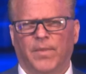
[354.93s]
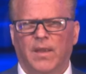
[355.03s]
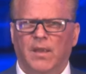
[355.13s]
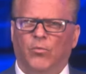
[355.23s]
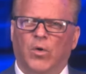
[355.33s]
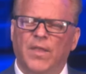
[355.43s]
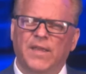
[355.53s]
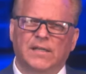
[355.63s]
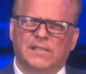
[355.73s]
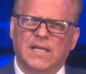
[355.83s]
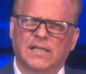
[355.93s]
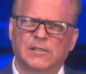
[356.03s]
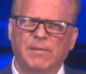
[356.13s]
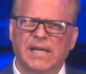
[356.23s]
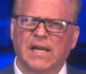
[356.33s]
one that does not
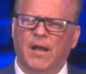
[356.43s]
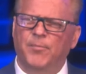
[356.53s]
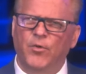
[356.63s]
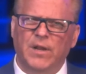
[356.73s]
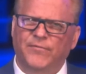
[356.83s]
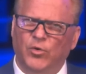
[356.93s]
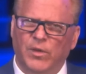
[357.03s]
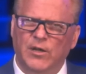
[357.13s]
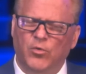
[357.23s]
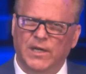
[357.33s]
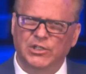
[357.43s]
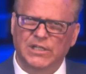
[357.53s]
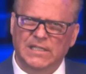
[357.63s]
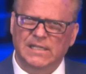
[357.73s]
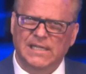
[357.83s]
speak up, you would have to really question
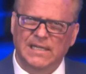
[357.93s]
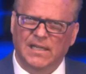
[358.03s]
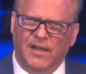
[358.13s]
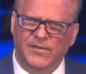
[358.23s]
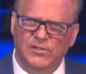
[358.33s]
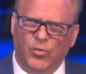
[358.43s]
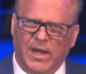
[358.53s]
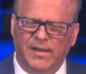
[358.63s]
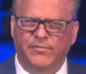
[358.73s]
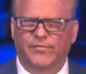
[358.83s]
does he love his wife?